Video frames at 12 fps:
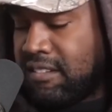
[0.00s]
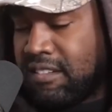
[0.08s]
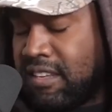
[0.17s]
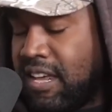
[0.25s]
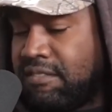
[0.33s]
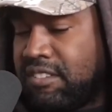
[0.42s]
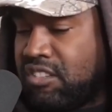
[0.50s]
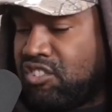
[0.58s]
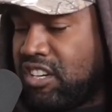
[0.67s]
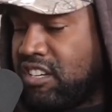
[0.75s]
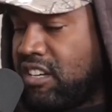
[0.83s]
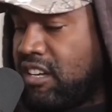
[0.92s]
left
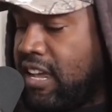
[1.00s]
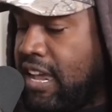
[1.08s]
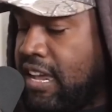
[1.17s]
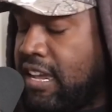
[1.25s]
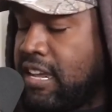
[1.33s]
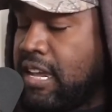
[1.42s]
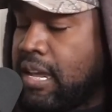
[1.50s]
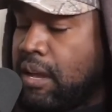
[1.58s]
agenda, hey,